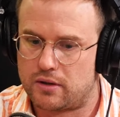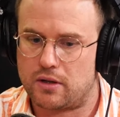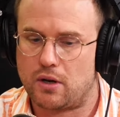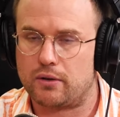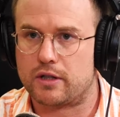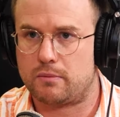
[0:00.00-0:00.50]
the
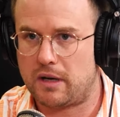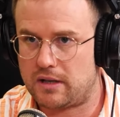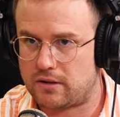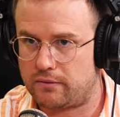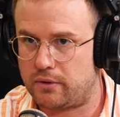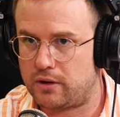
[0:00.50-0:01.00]
knowledge
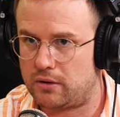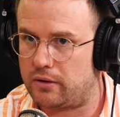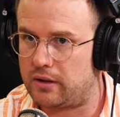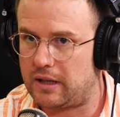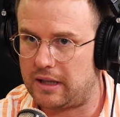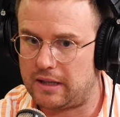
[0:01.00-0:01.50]
base of what you
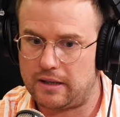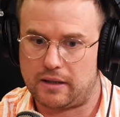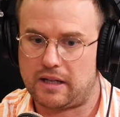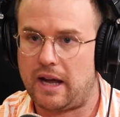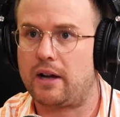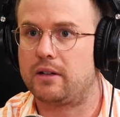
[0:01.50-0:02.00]
learn in an
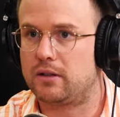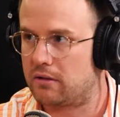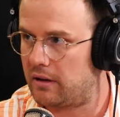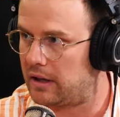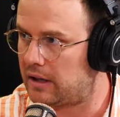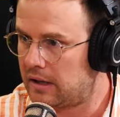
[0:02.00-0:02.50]
accounting
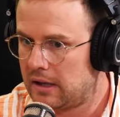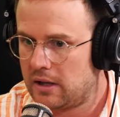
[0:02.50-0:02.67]
degree,